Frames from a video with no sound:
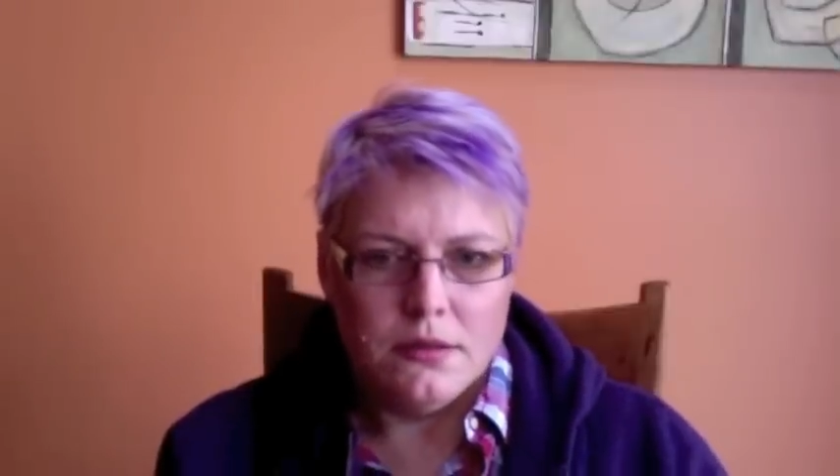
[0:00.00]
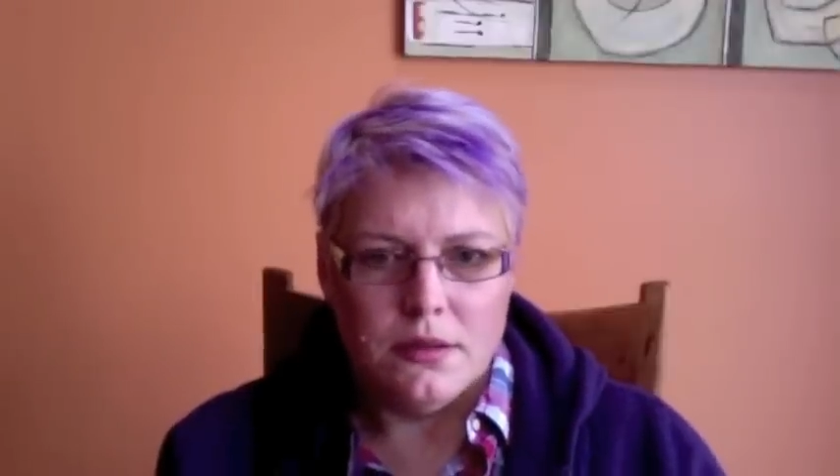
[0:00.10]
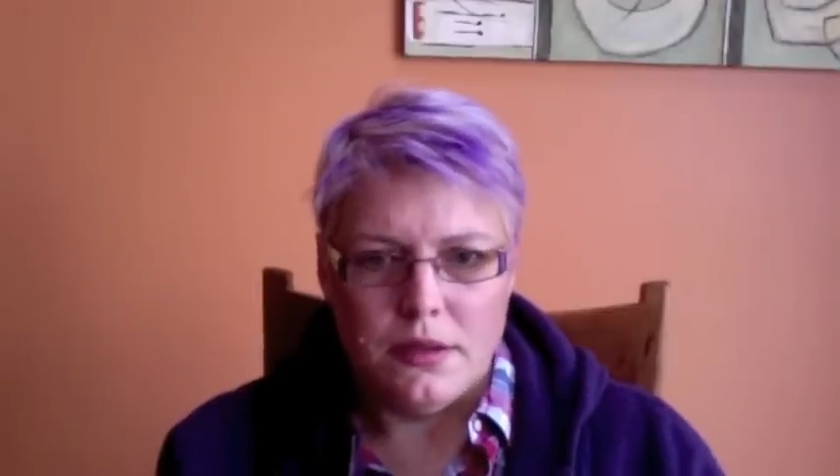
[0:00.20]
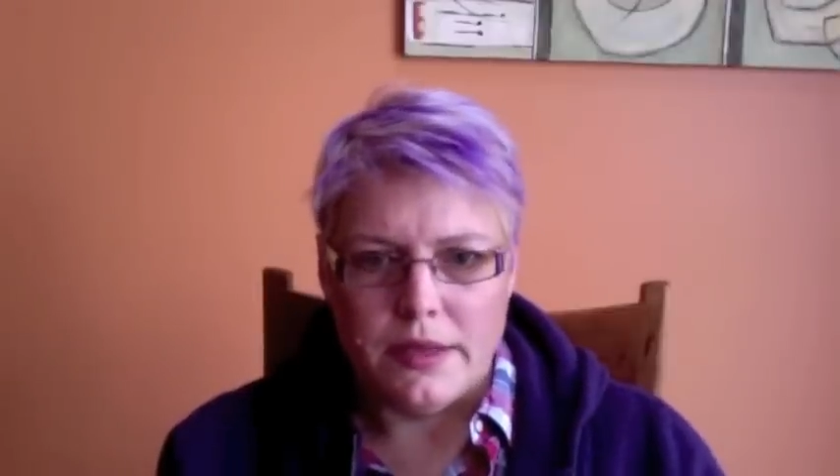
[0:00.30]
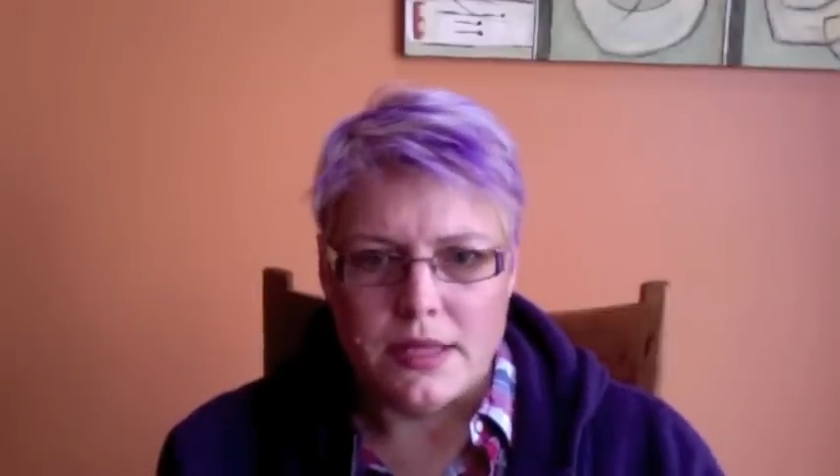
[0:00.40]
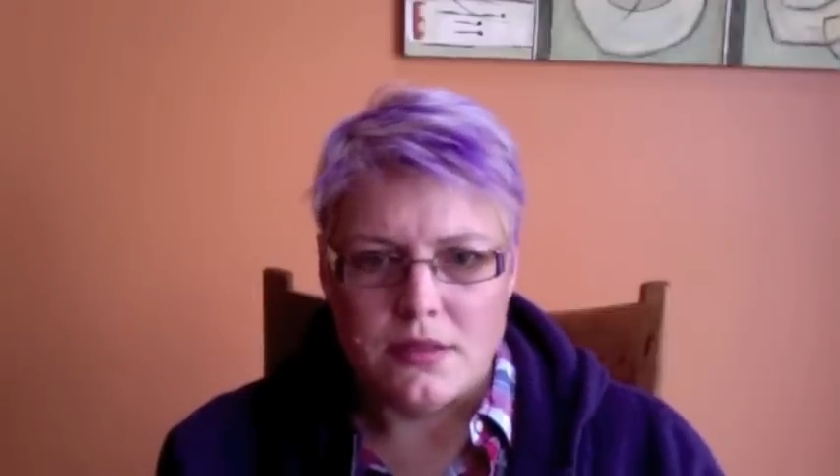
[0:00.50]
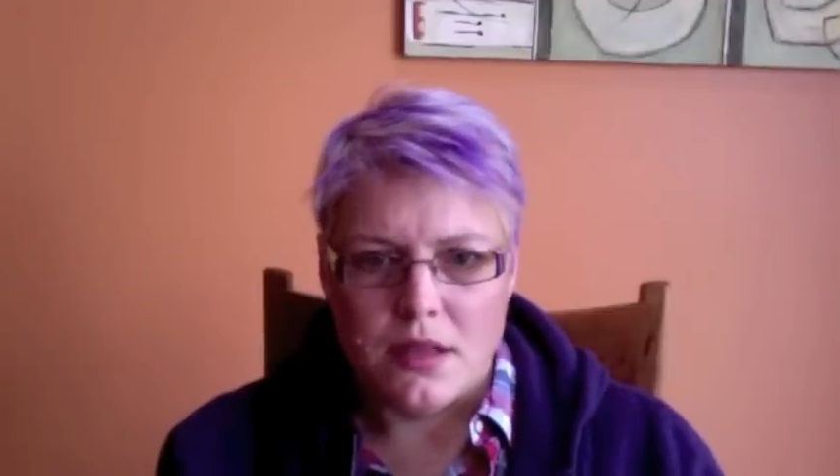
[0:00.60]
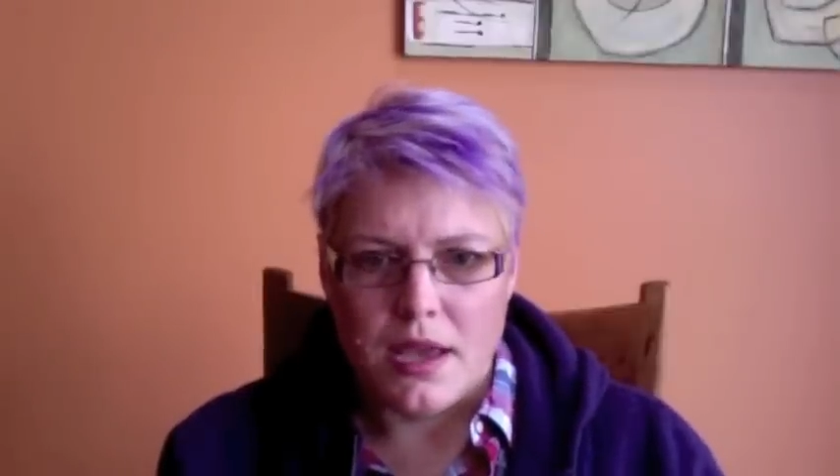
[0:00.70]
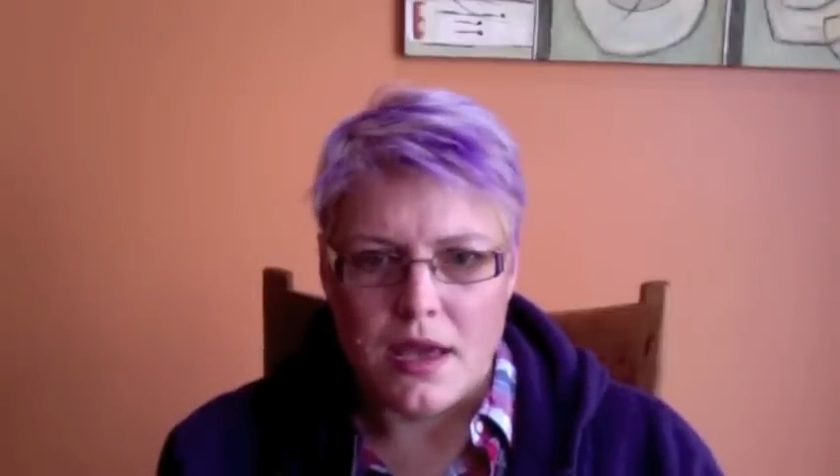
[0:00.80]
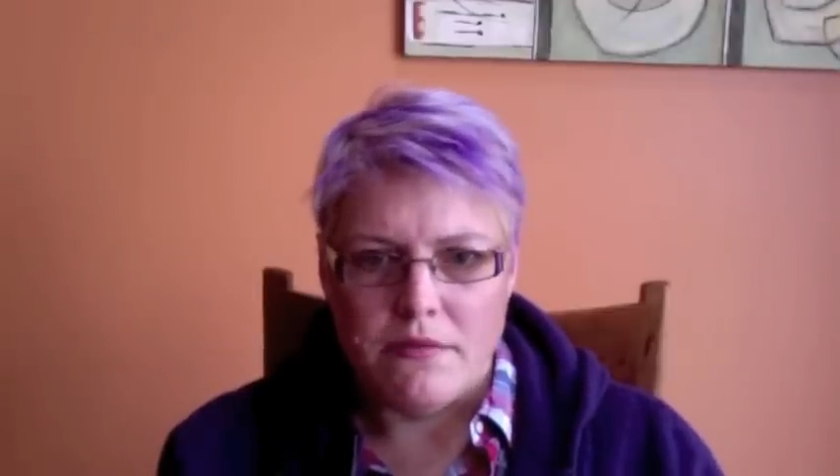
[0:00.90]
Anyway, that's all
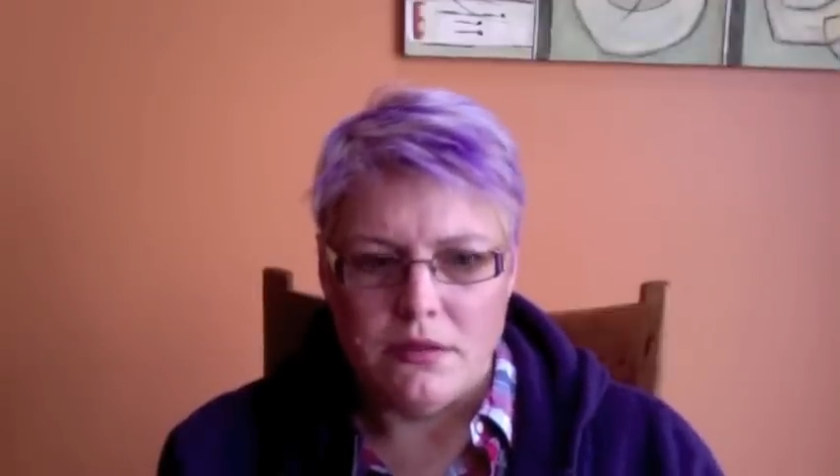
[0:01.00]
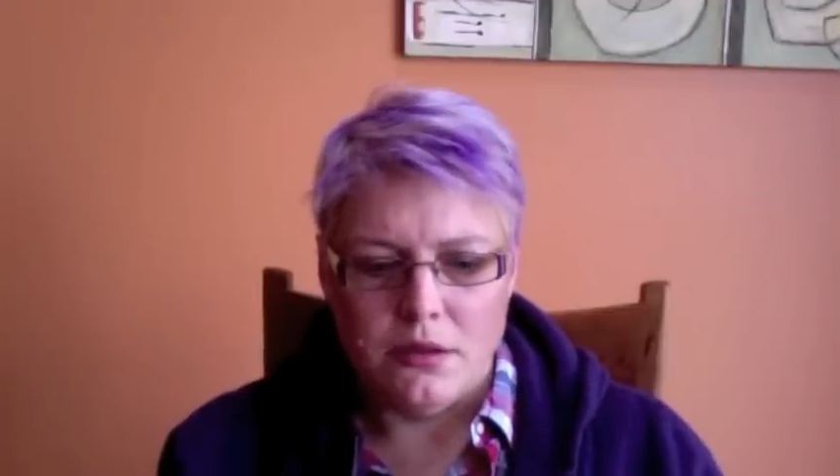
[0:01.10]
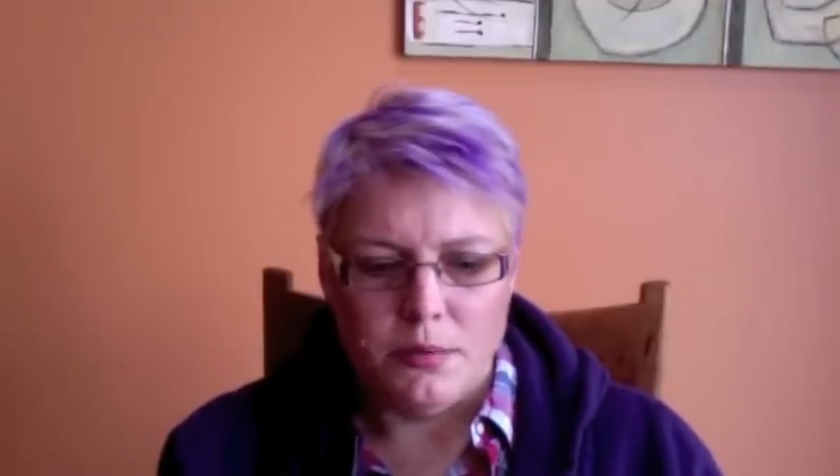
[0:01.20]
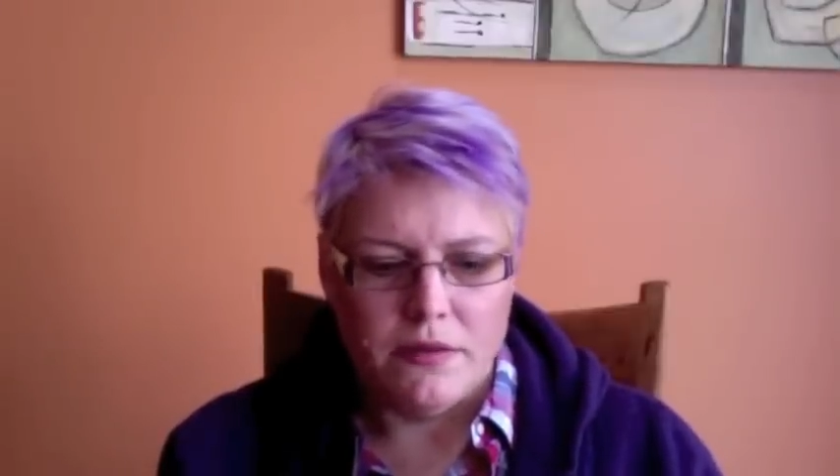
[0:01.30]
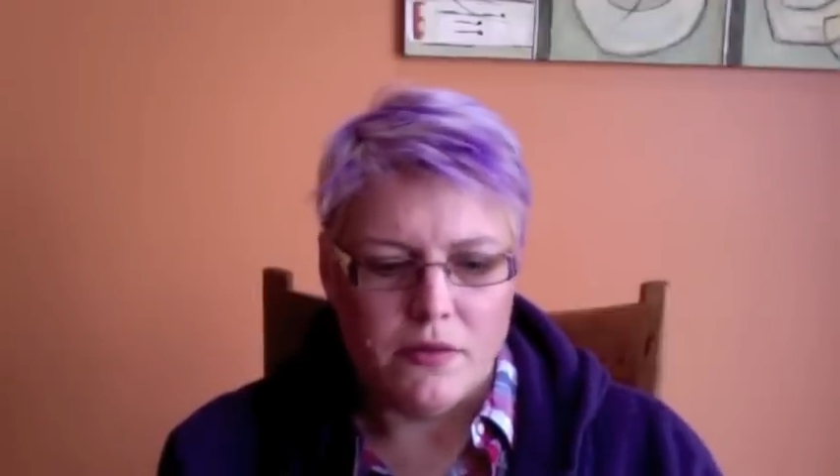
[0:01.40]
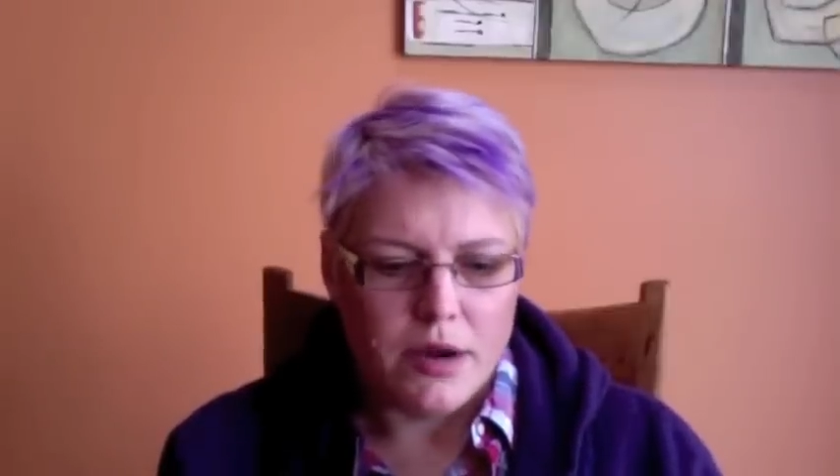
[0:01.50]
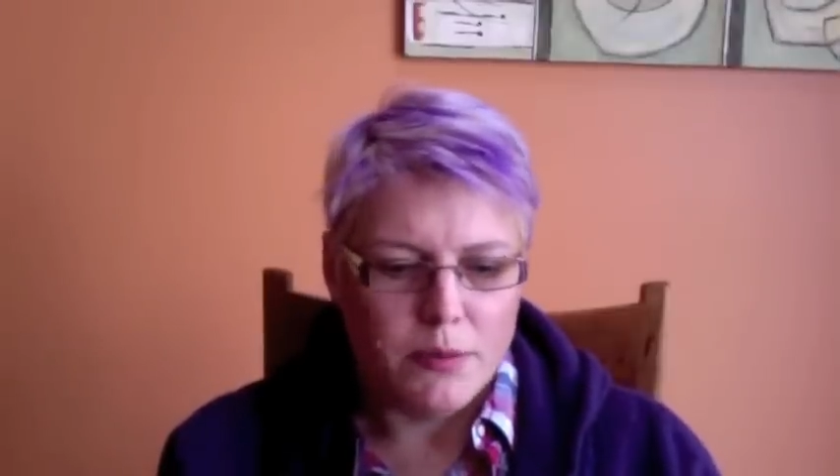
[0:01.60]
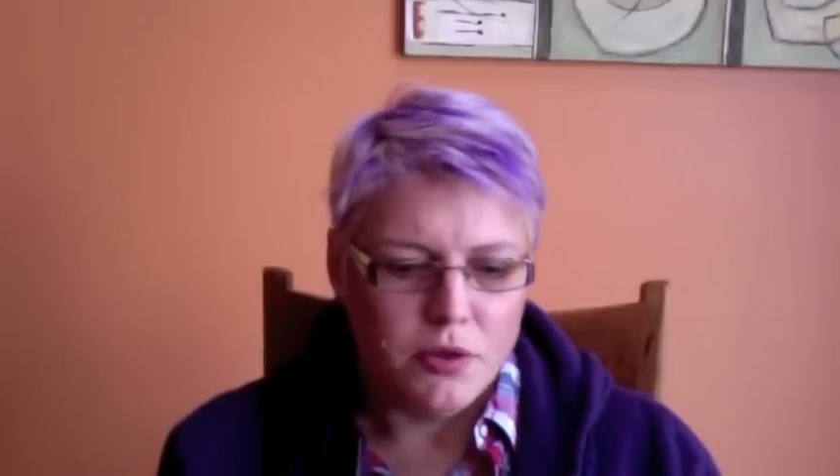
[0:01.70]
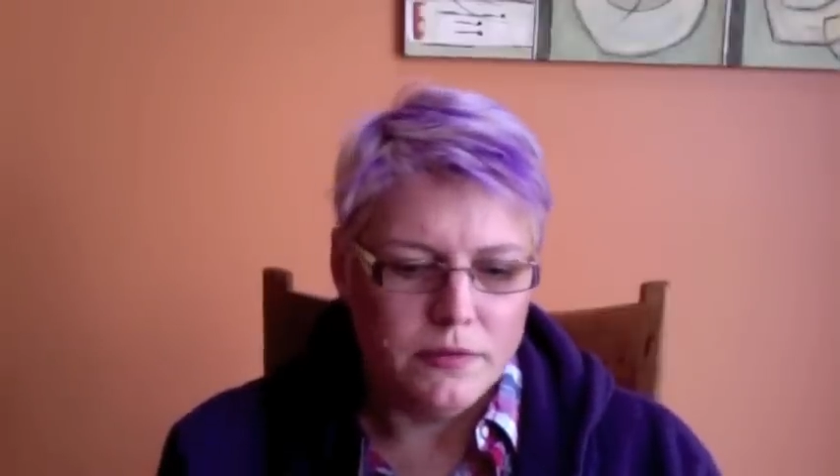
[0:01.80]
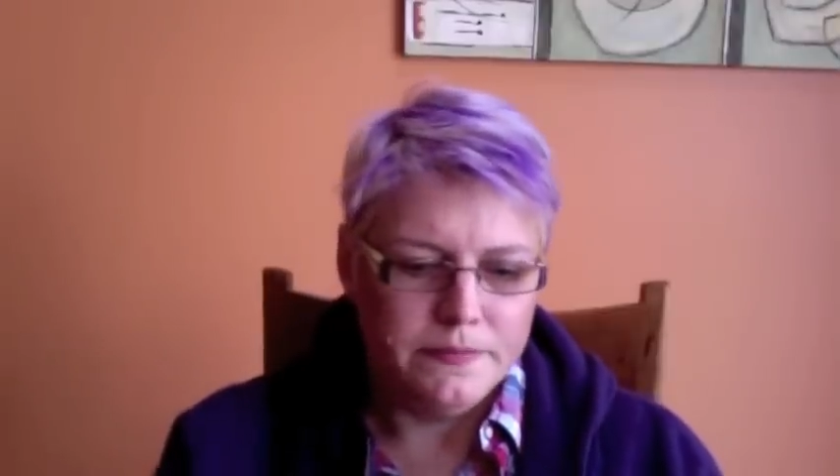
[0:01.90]
I have. A little bit of a
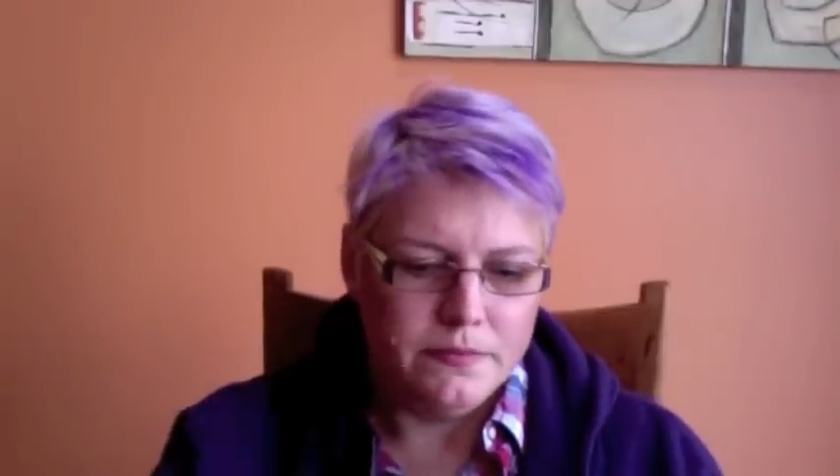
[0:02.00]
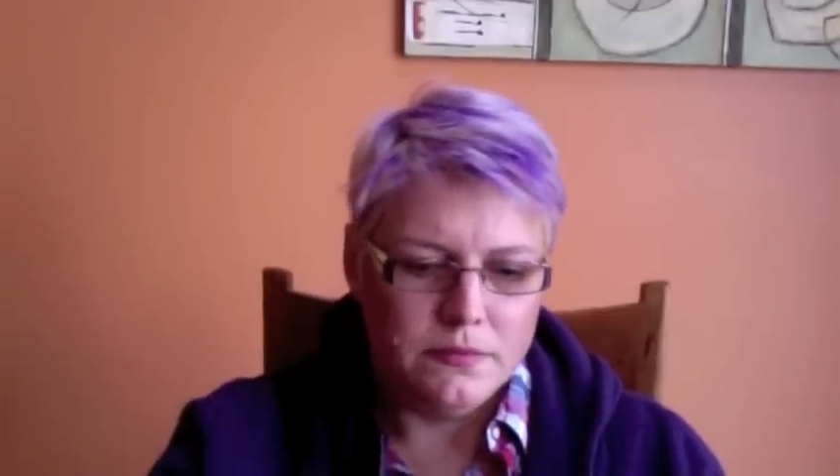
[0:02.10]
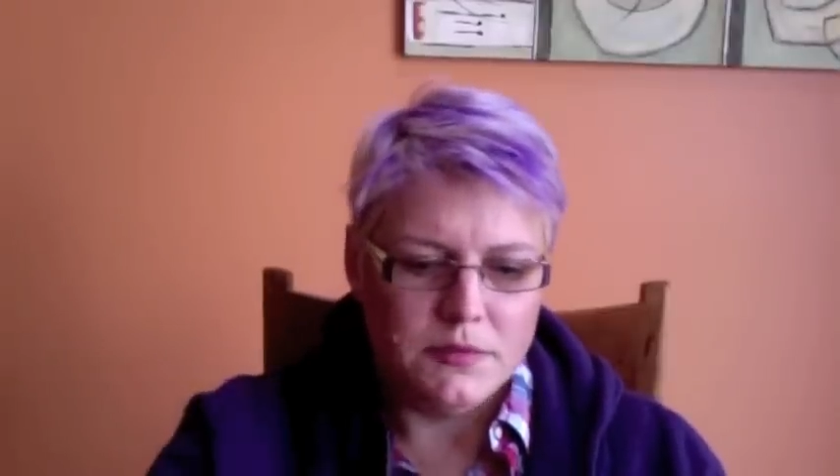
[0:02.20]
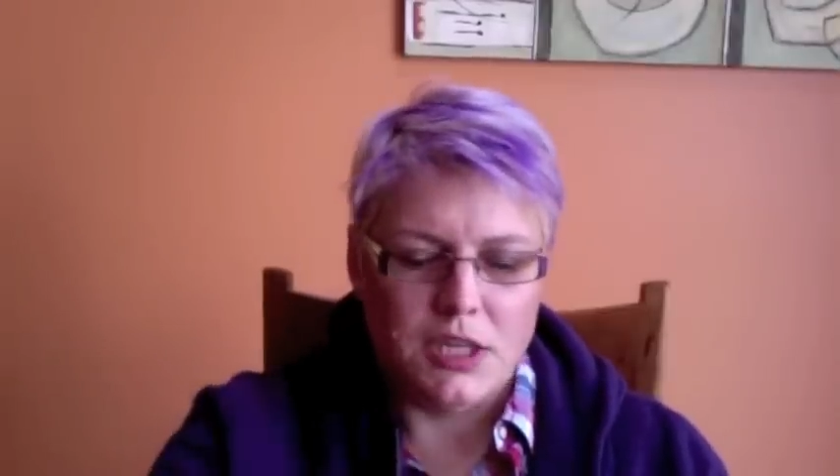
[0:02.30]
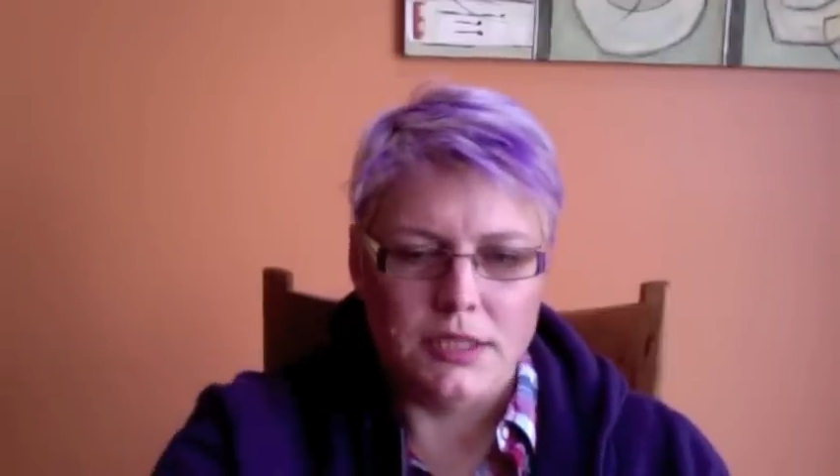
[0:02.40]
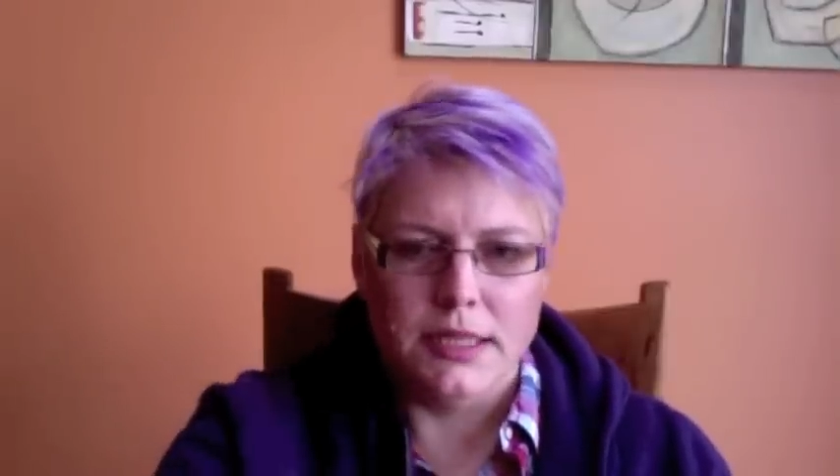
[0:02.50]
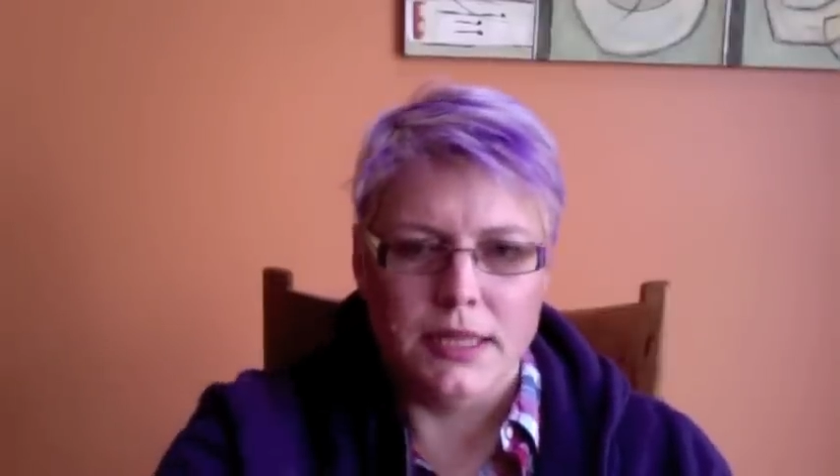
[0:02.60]
ramble. Talk to you